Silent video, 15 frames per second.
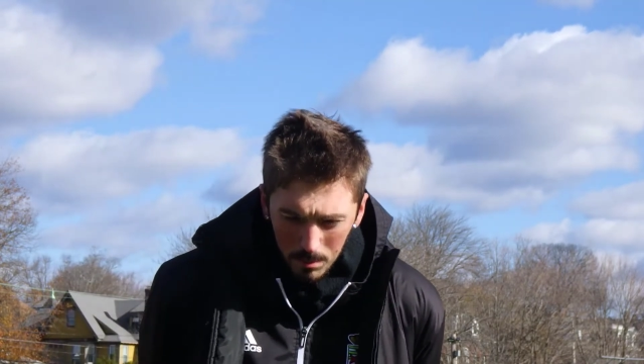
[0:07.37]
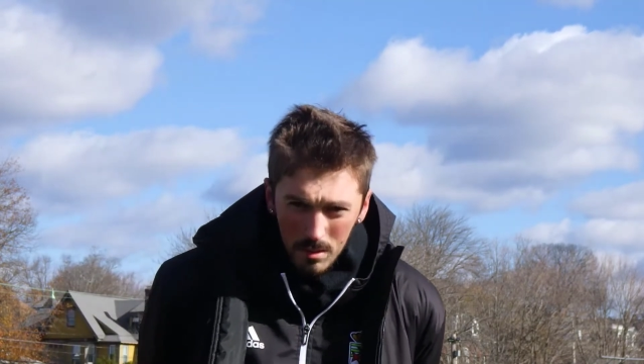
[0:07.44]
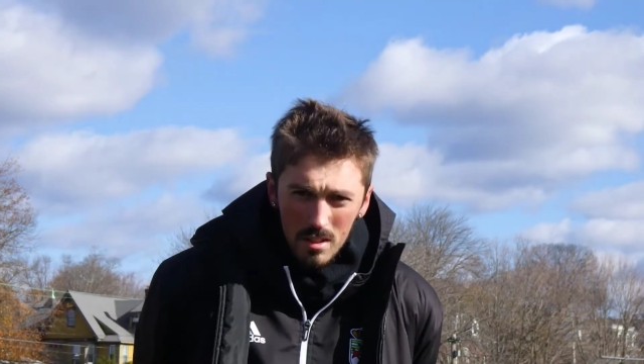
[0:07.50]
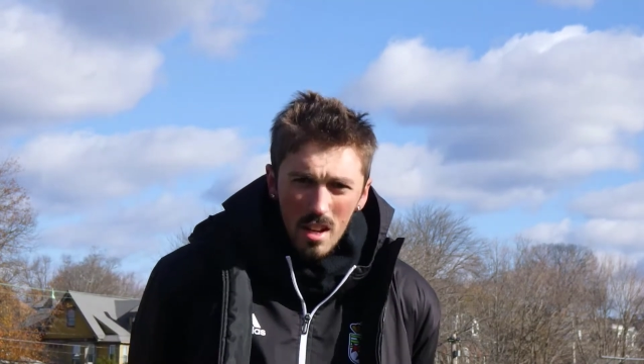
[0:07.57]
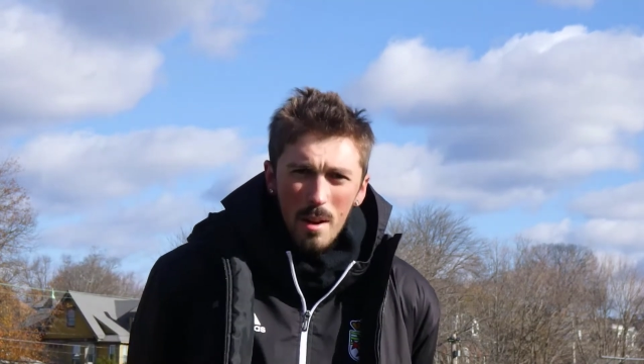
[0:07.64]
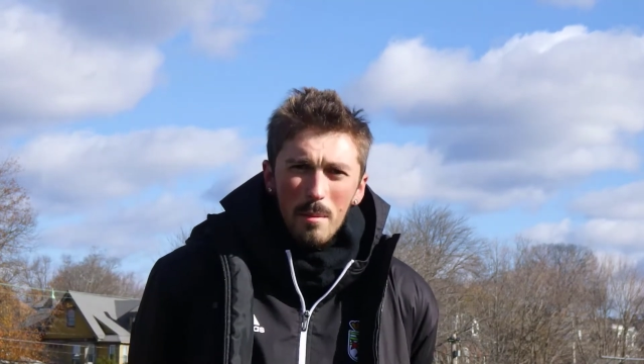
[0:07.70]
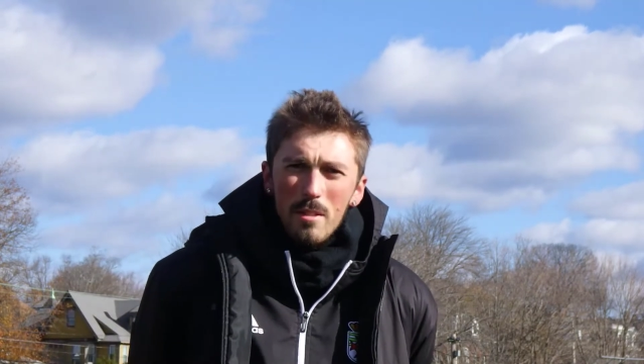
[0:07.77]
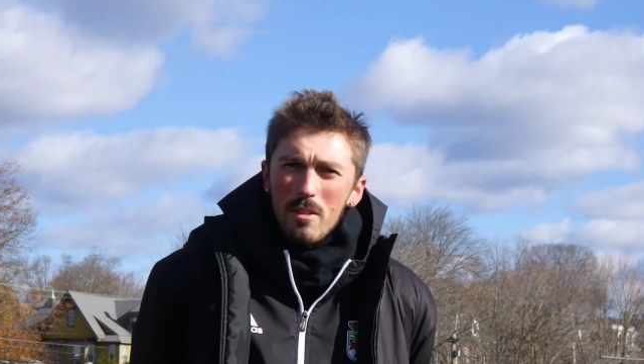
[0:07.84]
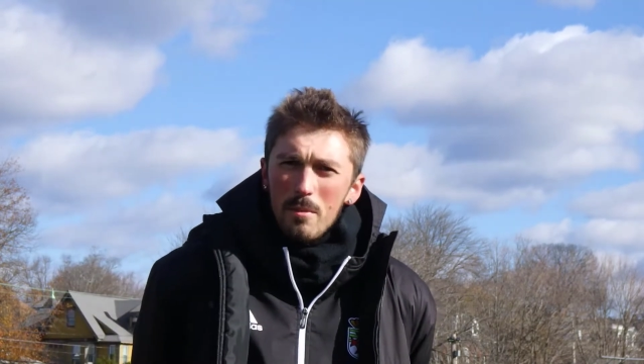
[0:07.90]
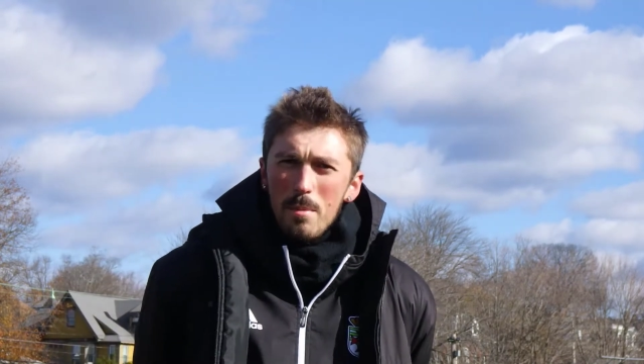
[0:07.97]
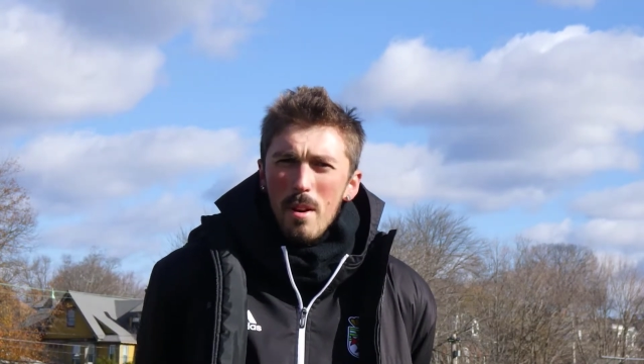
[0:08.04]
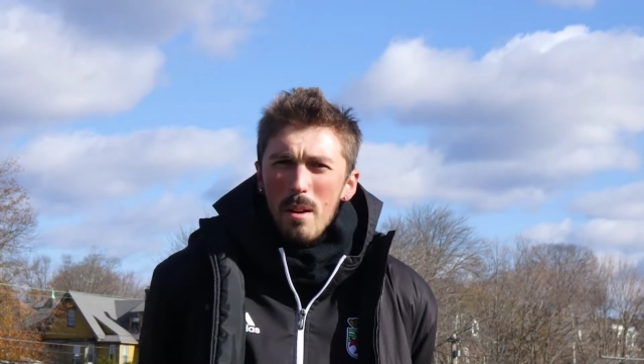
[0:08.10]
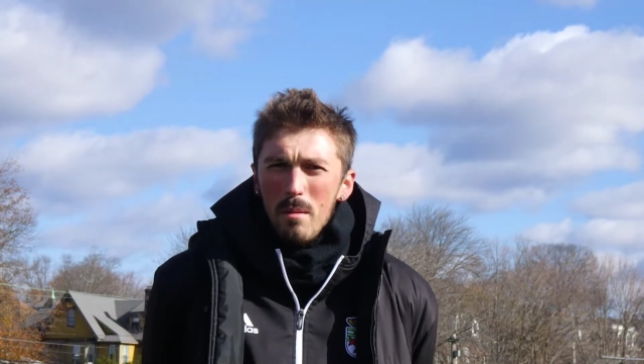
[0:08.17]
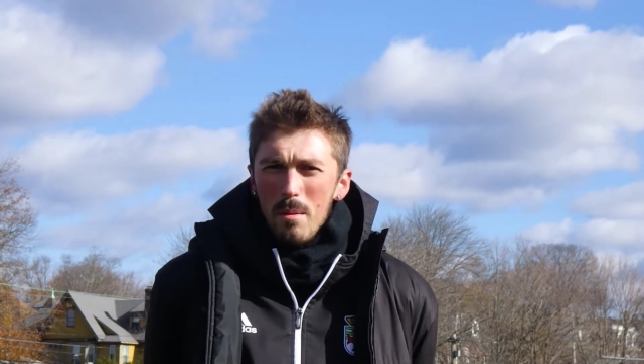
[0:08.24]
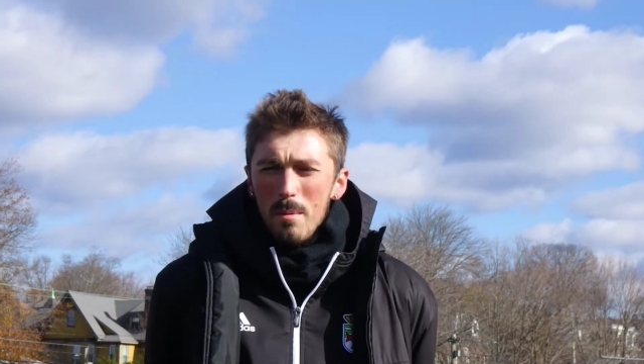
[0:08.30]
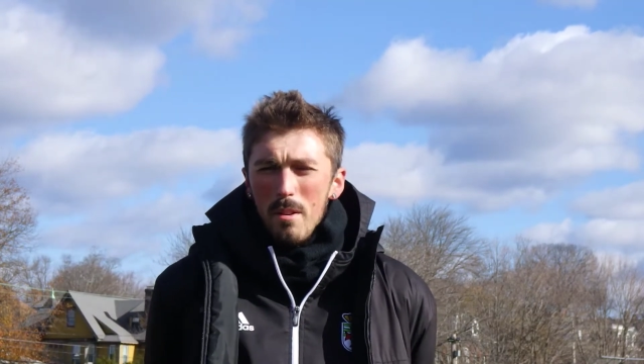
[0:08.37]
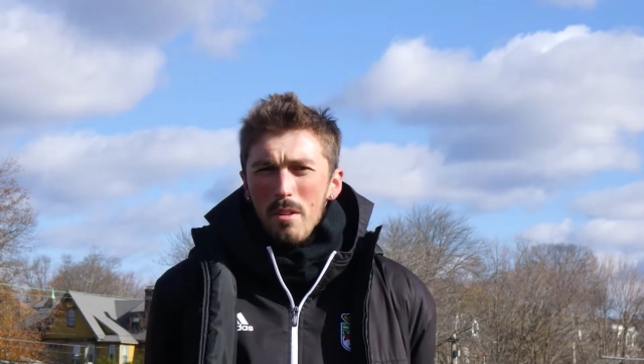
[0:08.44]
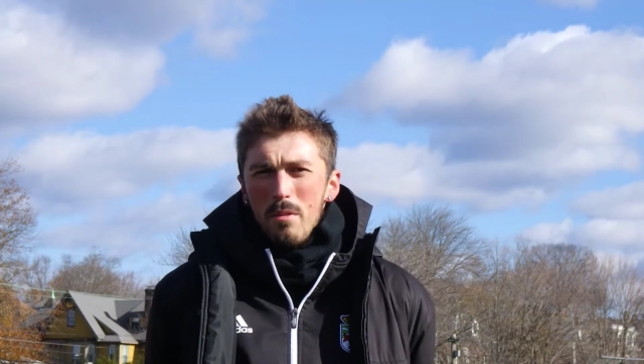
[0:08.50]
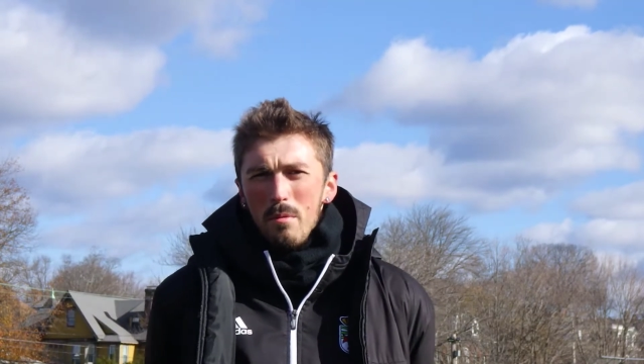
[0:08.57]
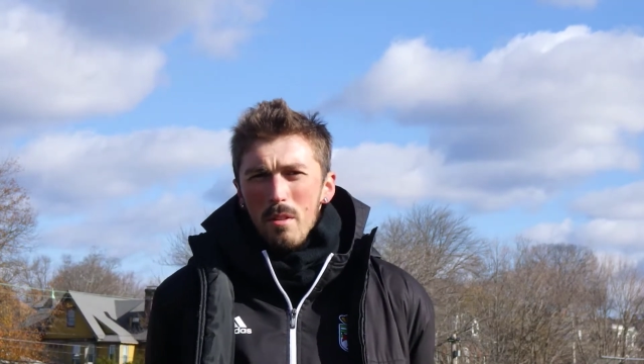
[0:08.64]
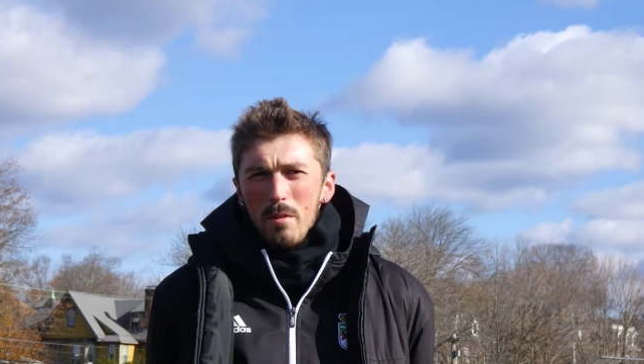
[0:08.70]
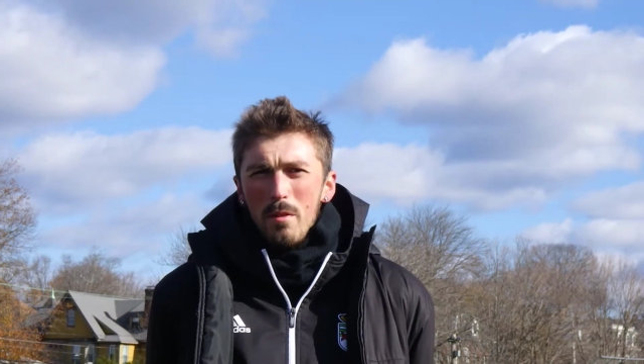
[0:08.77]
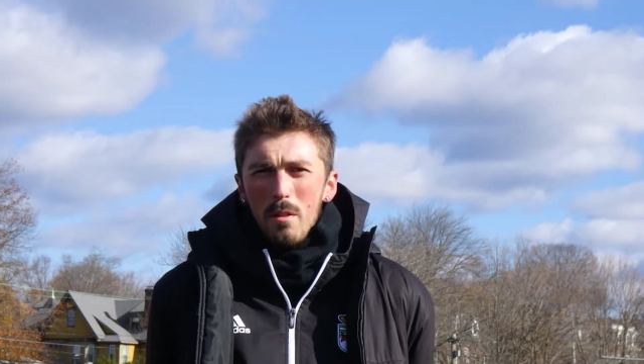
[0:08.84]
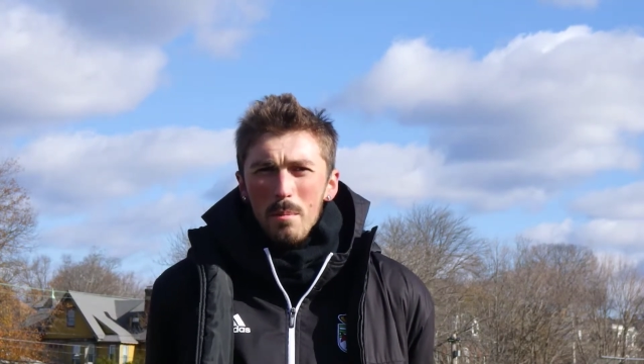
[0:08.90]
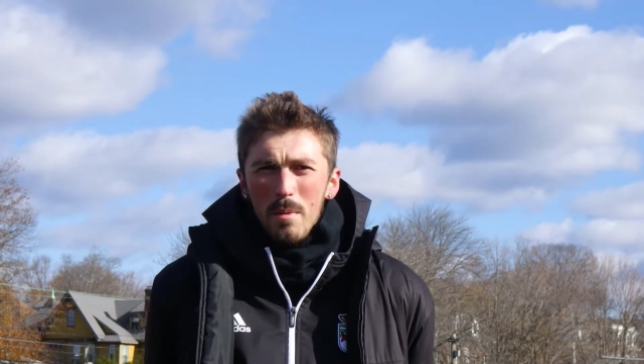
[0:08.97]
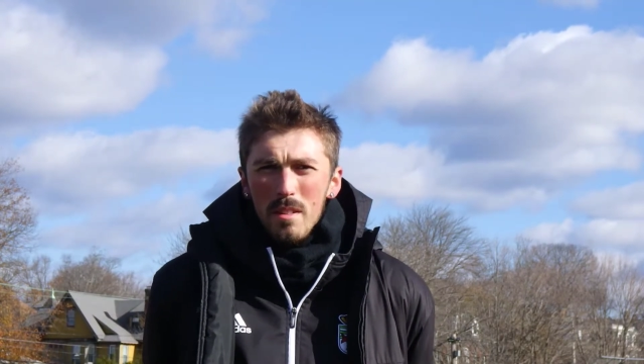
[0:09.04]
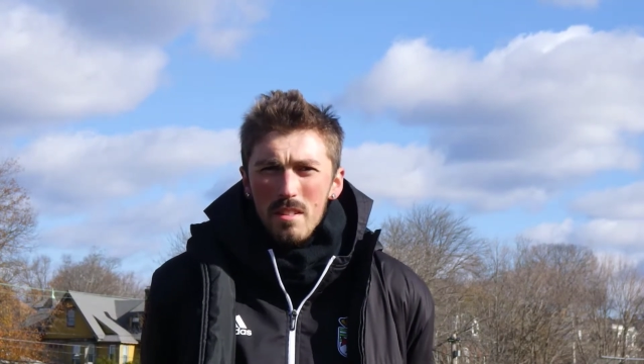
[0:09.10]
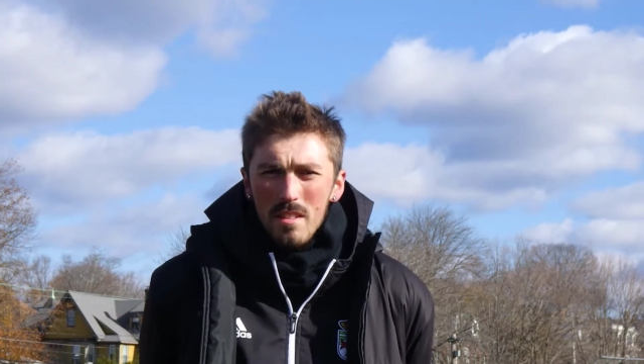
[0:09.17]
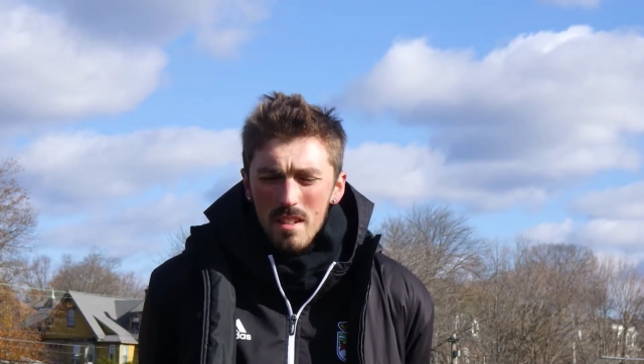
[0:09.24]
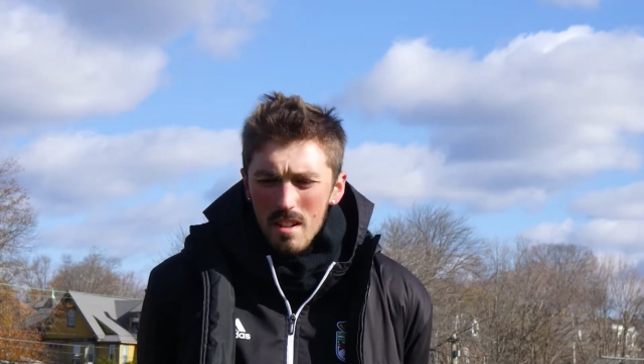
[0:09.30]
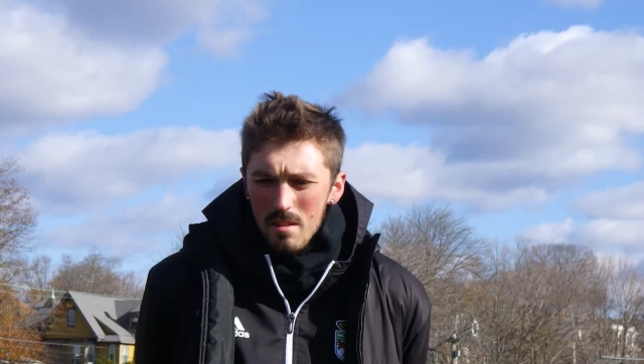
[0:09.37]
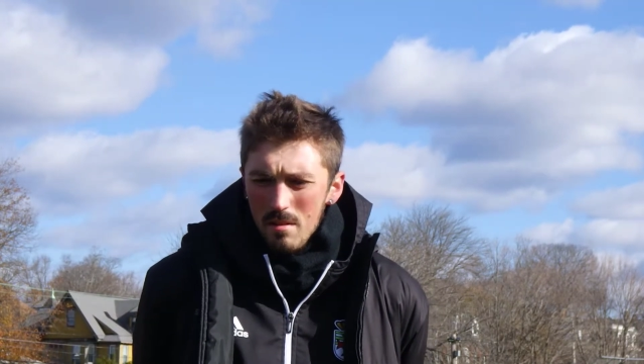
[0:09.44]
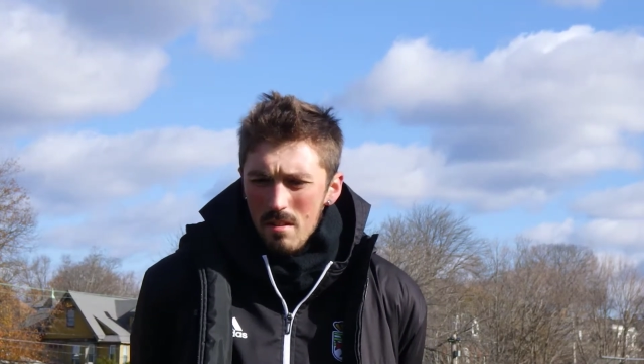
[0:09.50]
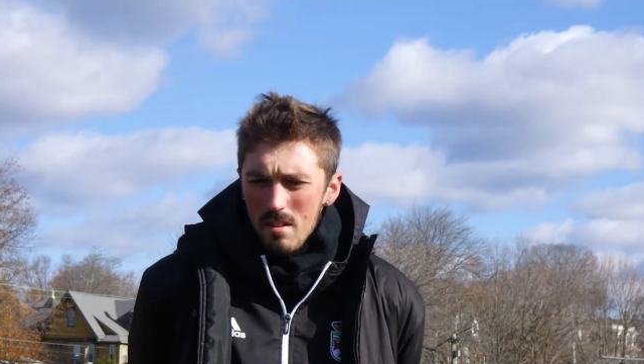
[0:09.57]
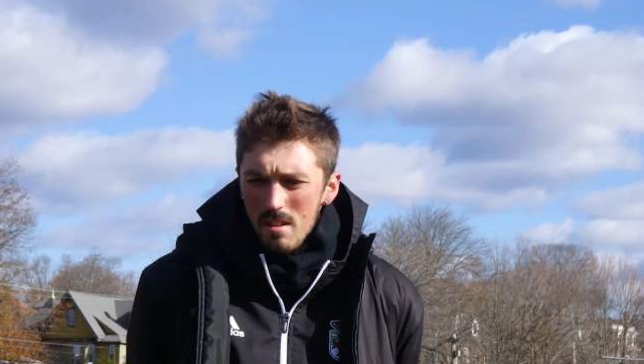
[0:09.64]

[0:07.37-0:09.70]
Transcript: with Thomas for probably about three, four months now.